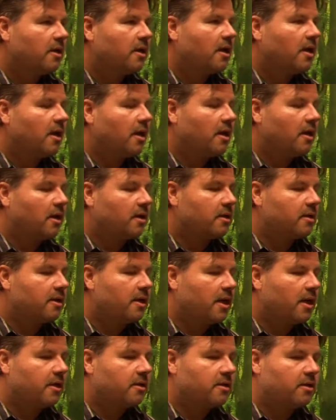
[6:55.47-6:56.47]

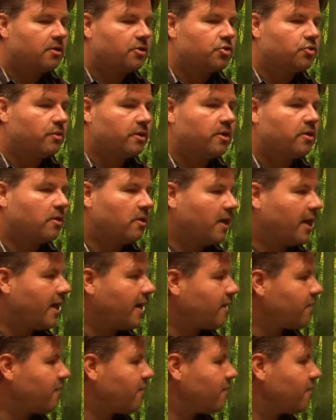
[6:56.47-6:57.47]
gut adrenal
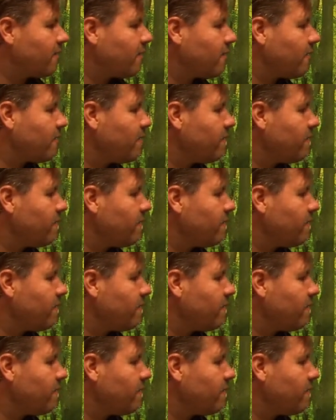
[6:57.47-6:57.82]
axis.